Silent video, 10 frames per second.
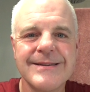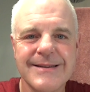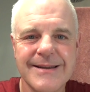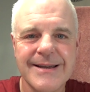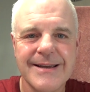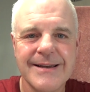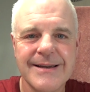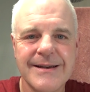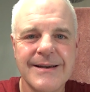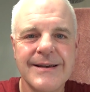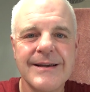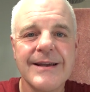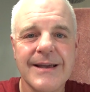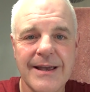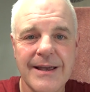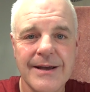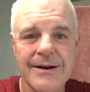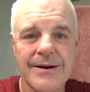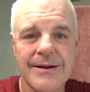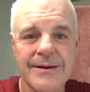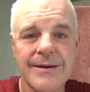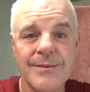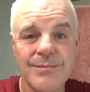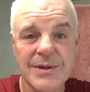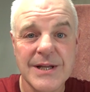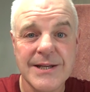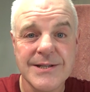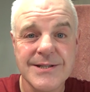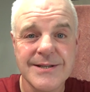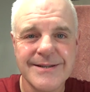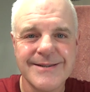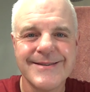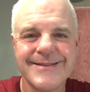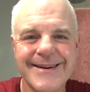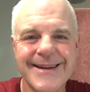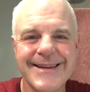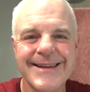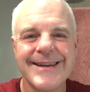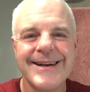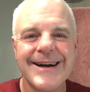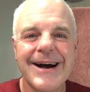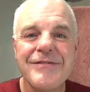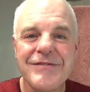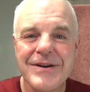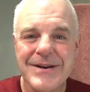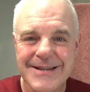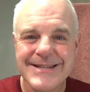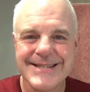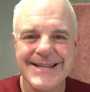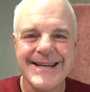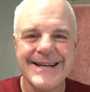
take care, please. Right, have fun, see